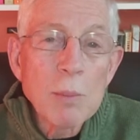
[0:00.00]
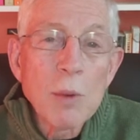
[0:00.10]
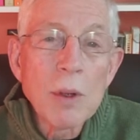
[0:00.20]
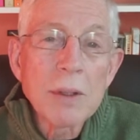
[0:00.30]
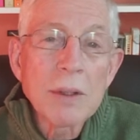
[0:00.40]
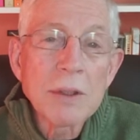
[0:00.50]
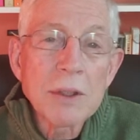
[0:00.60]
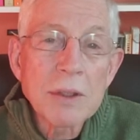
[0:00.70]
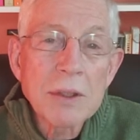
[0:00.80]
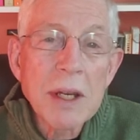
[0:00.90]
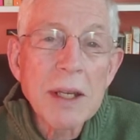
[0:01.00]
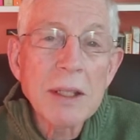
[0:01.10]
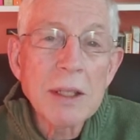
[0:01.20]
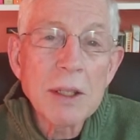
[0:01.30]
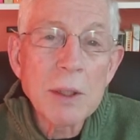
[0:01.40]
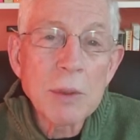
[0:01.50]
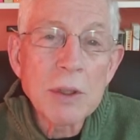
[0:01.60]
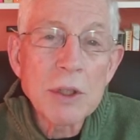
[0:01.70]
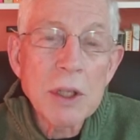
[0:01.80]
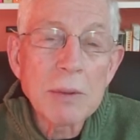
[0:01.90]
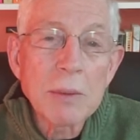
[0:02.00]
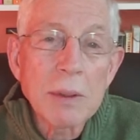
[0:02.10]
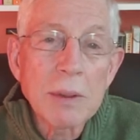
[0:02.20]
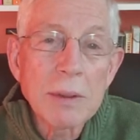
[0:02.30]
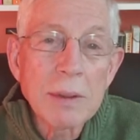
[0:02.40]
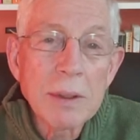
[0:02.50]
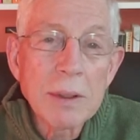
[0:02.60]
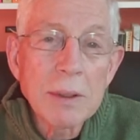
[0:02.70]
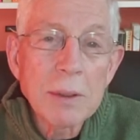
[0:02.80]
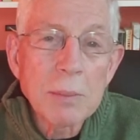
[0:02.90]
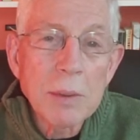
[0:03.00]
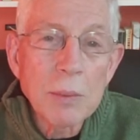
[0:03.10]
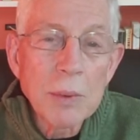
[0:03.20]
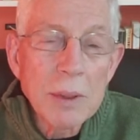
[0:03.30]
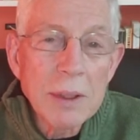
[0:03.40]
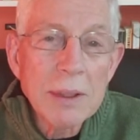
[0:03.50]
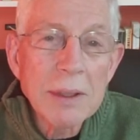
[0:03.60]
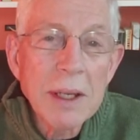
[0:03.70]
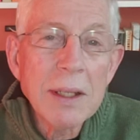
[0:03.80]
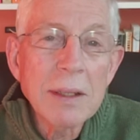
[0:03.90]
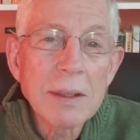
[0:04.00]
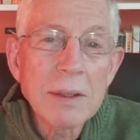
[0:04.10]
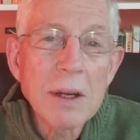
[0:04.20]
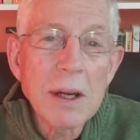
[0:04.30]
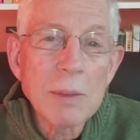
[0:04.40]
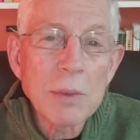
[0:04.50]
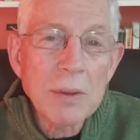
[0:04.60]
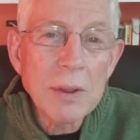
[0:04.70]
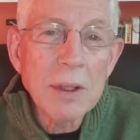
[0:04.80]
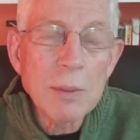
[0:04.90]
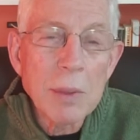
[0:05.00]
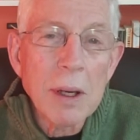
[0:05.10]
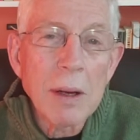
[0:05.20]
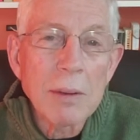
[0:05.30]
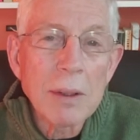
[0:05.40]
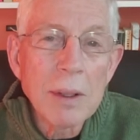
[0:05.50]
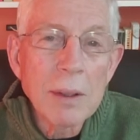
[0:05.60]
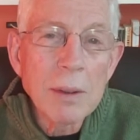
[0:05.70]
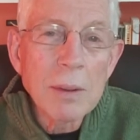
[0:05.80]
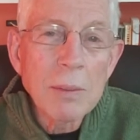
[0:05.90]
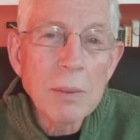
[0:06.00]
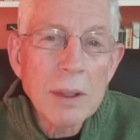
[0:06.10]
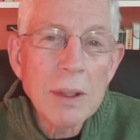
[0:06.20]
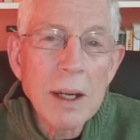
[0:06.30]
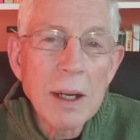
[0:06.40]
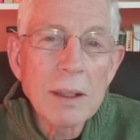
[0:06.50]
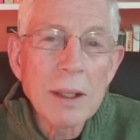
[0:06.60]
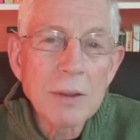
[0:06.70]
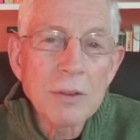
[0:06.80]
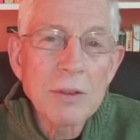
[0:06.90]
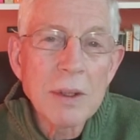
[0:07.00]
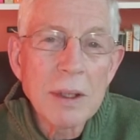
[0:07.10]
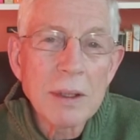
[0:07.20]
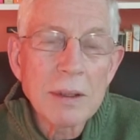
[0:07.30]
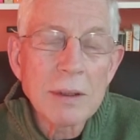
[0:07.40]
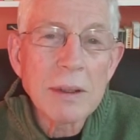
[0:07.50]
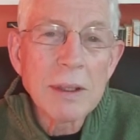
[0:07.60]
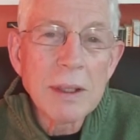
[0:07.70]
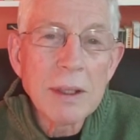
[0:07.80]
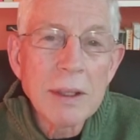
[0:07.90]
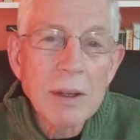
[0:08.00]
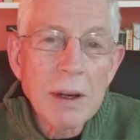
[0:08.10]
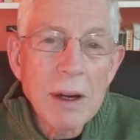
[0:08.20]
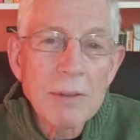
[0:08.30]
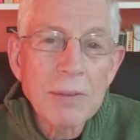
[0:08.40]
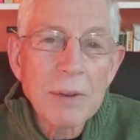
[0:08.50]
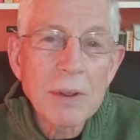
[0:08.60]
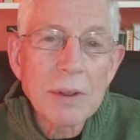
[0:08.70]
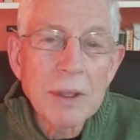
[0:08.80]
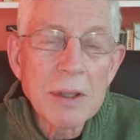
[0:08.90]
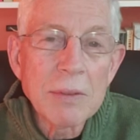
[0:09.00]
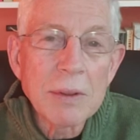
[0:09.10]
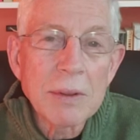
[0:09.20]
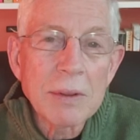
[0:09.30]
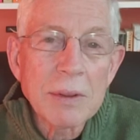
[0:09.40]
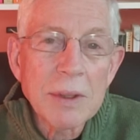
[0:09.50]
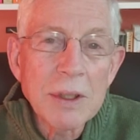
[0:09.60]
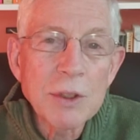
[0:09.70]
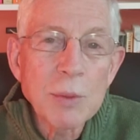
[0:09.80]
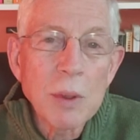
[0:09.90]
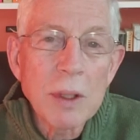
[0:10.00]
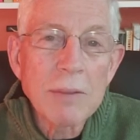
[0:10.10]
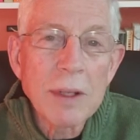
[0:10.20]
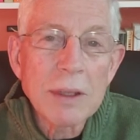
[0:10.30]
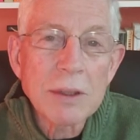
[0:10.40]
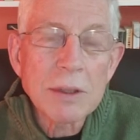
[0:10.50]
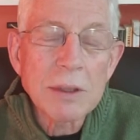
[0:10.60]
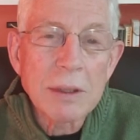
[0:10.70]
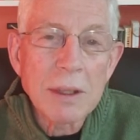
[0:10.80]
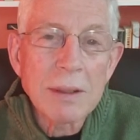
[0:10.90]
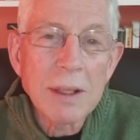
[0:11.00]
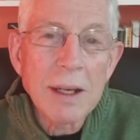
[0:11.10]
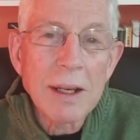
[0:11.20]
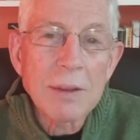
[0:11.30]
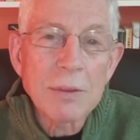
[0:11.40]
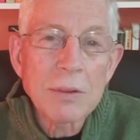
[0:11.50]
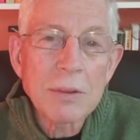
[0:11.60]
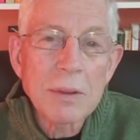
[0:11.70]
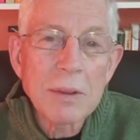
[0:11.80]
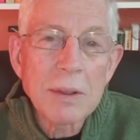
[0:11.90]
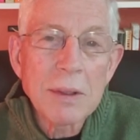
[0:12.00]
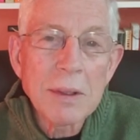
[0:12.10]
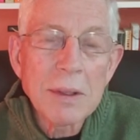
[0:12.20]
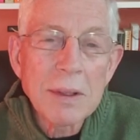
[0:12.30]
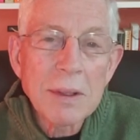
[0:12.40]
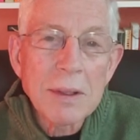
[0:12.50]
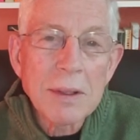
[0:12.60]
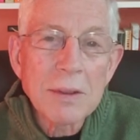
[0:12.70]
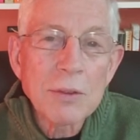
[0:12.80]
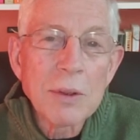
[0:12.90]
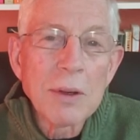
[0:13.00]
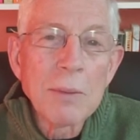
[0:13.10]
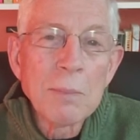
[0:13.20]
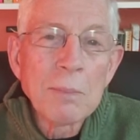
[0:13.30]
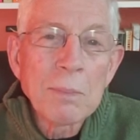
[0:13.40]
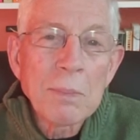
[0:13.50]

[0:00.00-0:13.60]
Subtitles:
More than just thanking Him in general, but really taking the time to think about what God has done and offered and given to each one of us in our lives. And so,